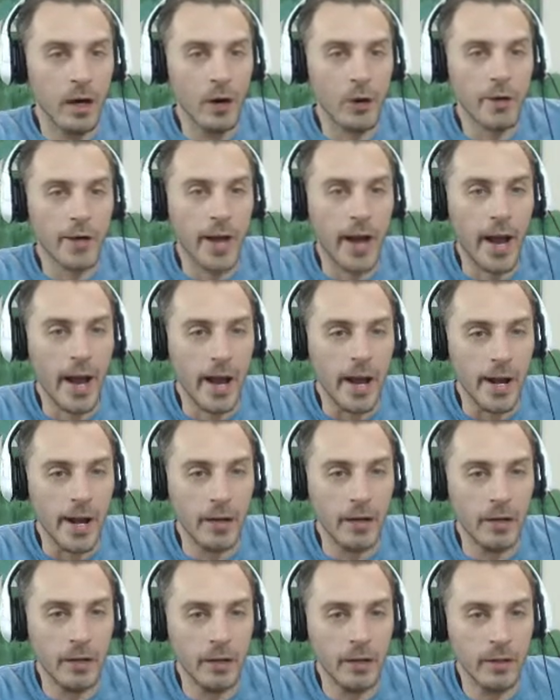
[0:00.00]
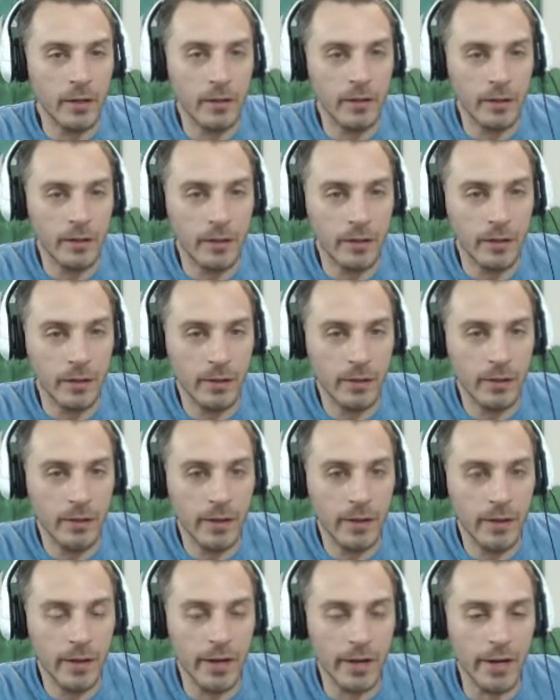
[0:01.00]
Okay.
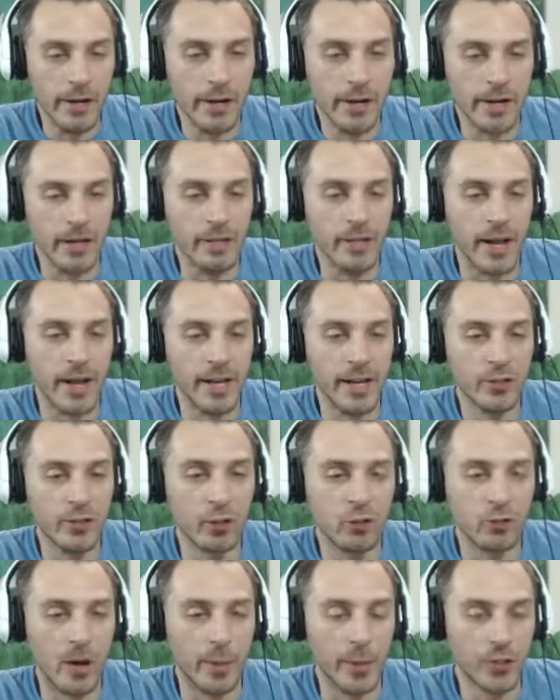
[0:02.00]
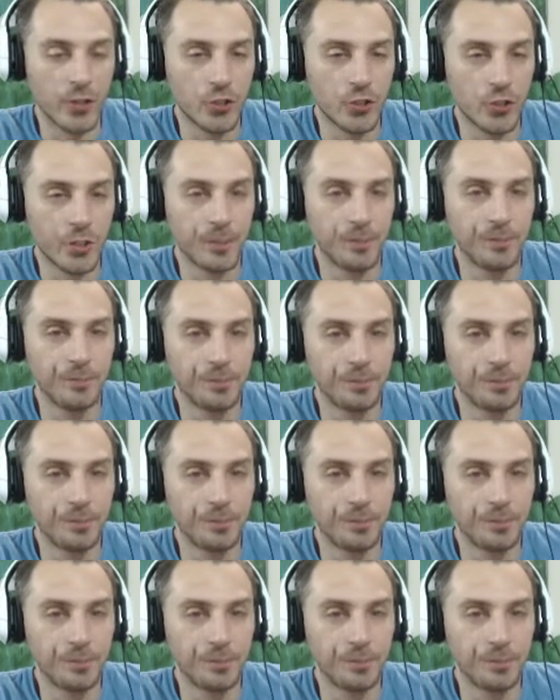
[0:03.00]
Here is a Trubbish.